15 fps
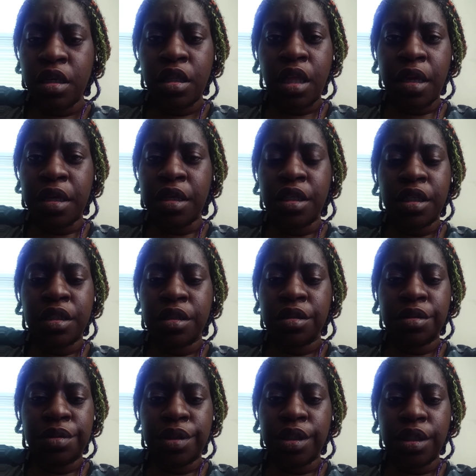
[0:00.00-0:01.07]
Like it doesn't
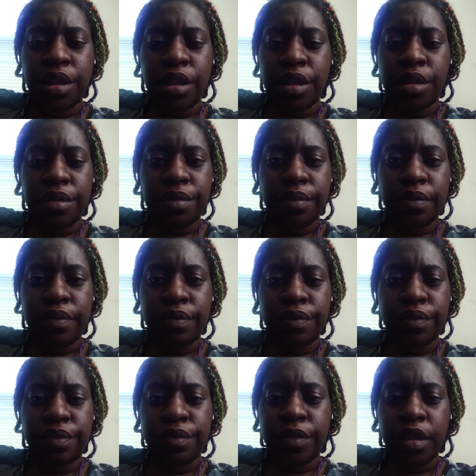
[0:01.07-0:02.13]
do anything.
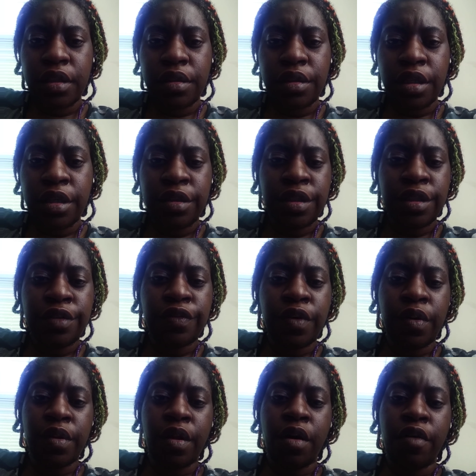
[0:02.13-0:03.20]
Hair didn't
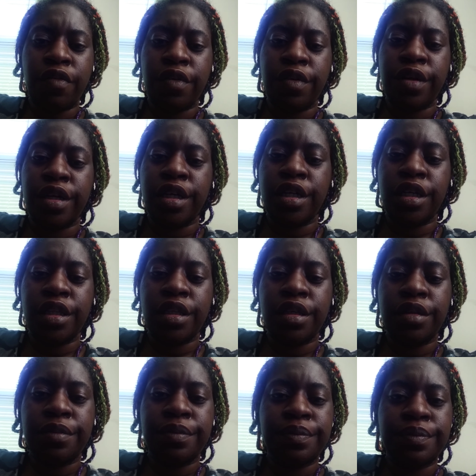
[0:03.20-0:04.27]
fall off or
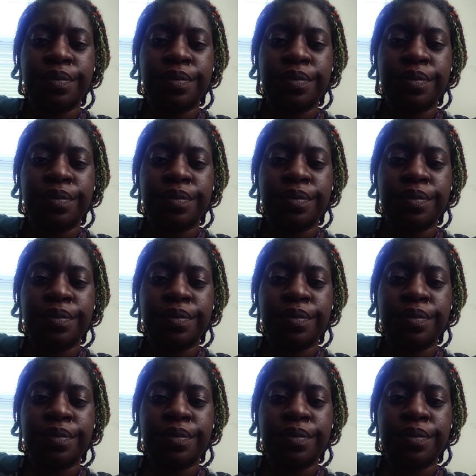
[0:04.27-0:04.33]
anything.